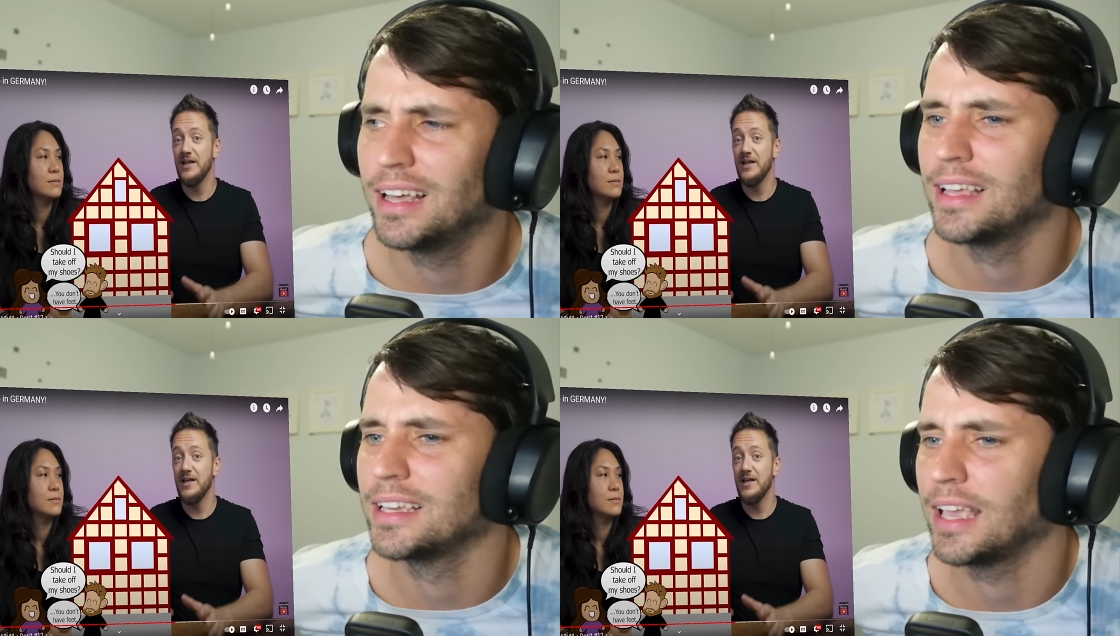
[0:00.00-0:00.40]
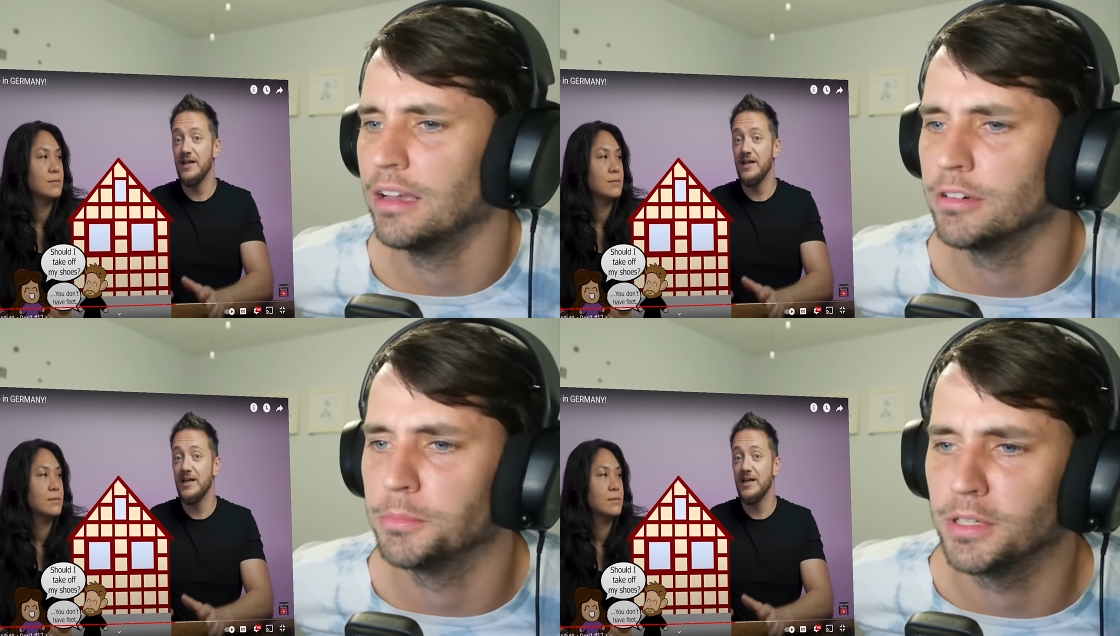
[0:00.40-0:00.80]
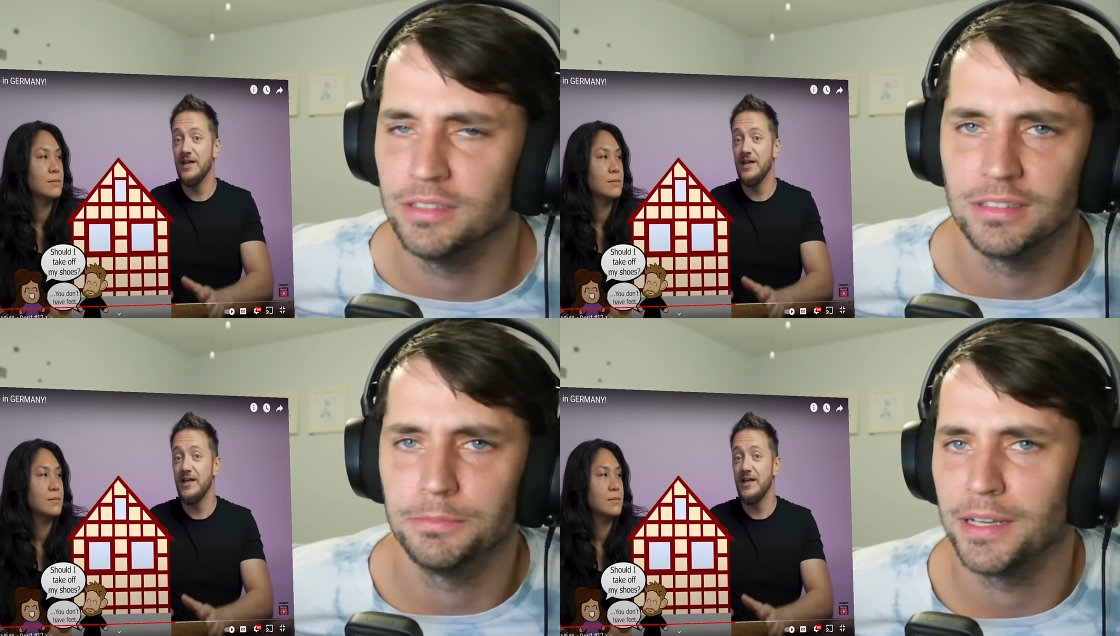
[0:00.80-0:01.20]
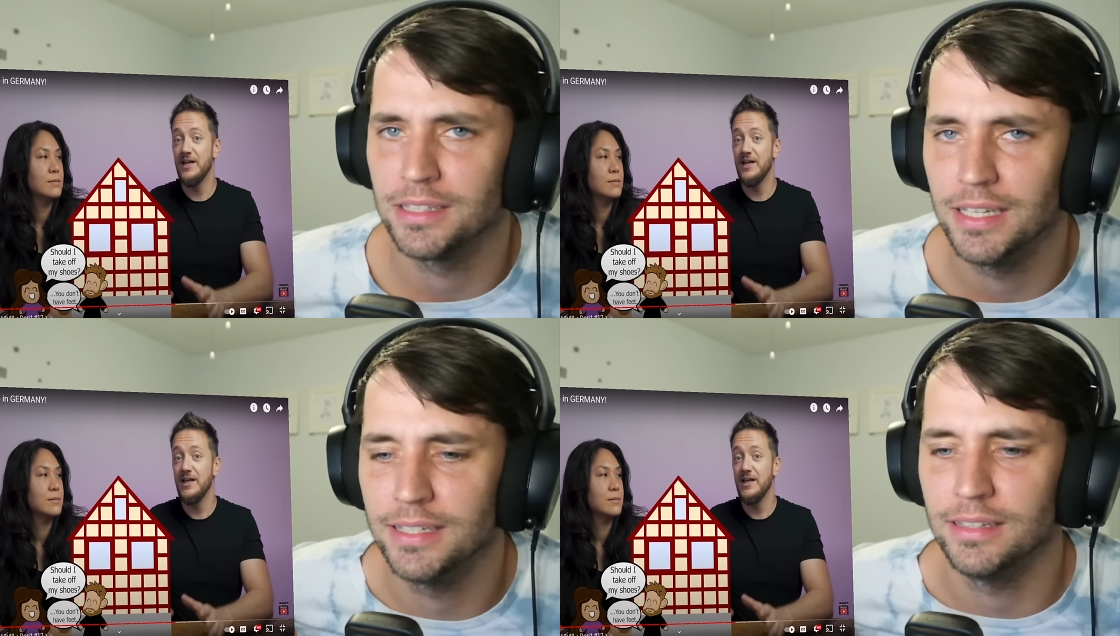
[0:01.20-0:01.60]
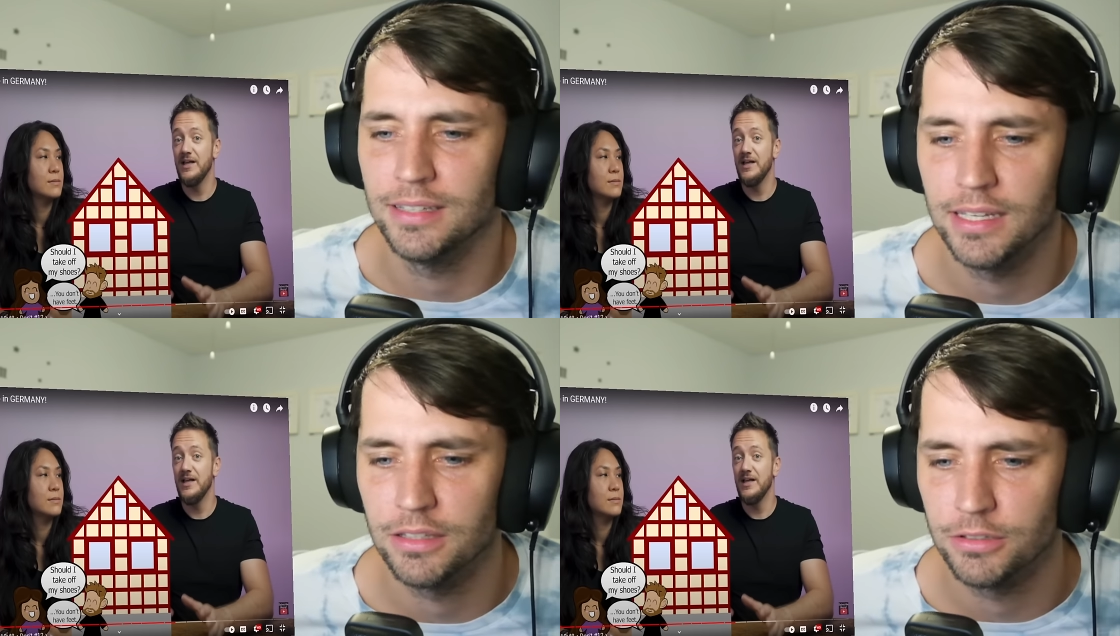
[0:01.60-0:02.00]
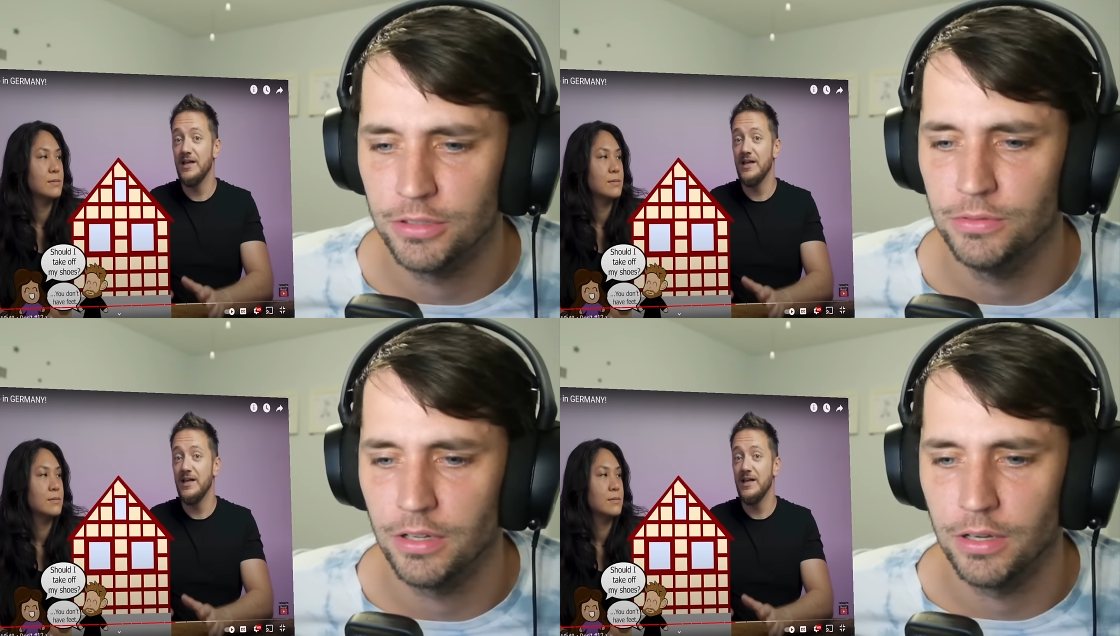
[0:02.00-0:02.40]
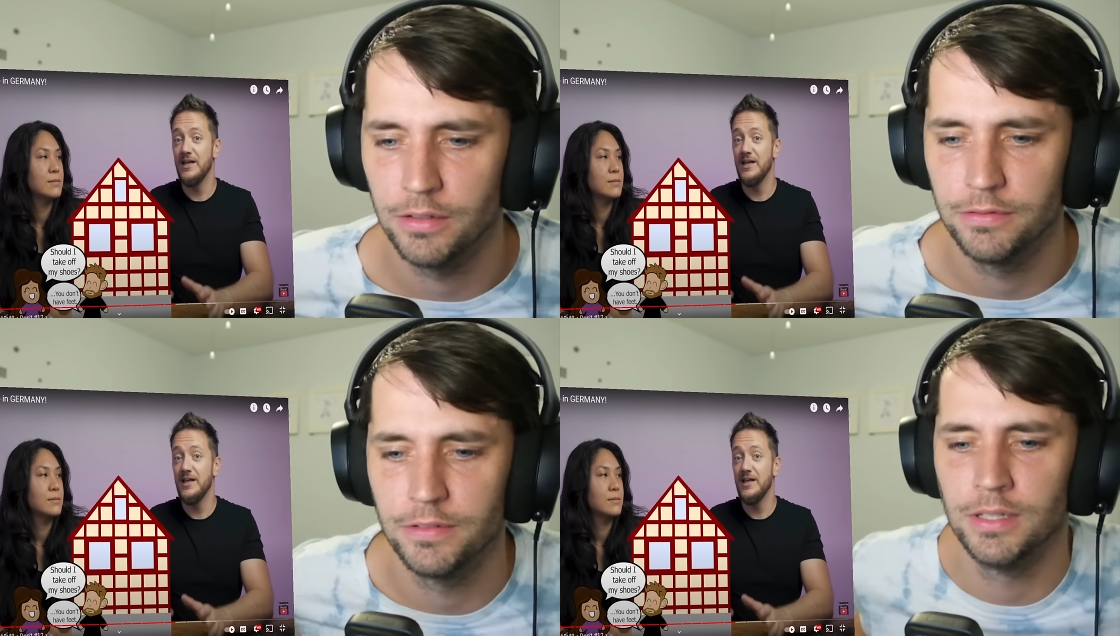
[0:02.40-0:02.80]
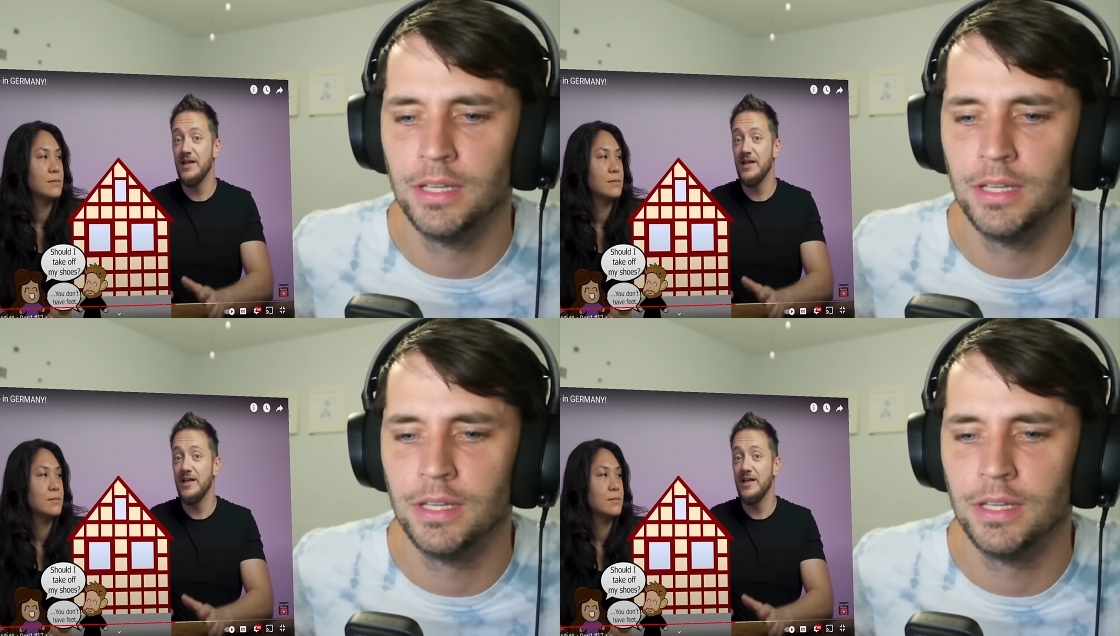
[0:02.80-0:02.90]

Speaker 1: like everybody's expected to take their shoes off.